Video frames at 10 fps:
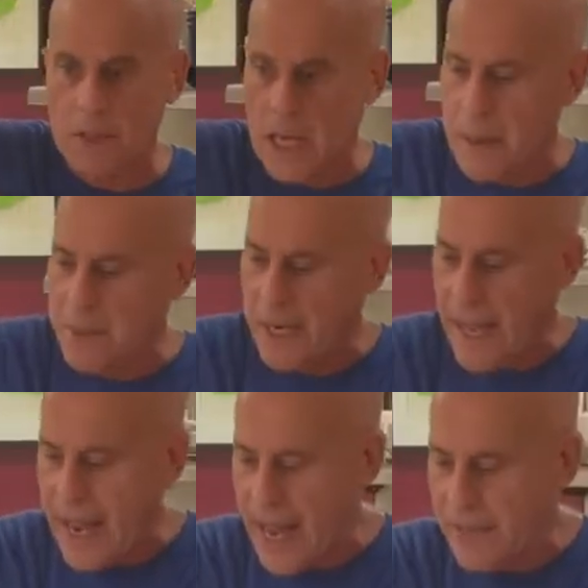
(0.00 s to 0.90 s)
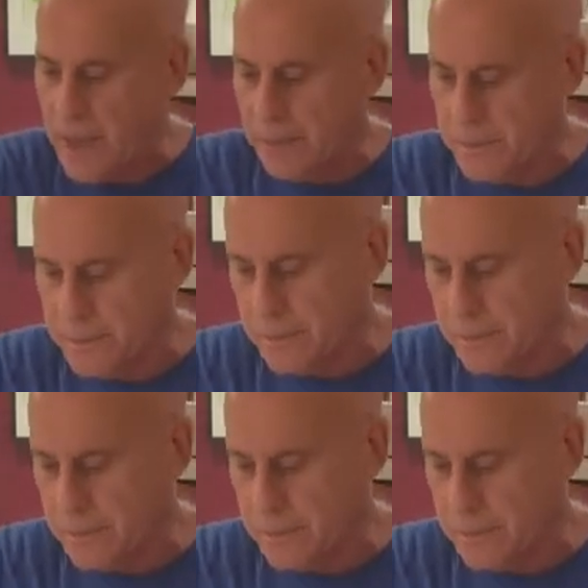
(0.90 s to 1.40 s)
I'm going to add them,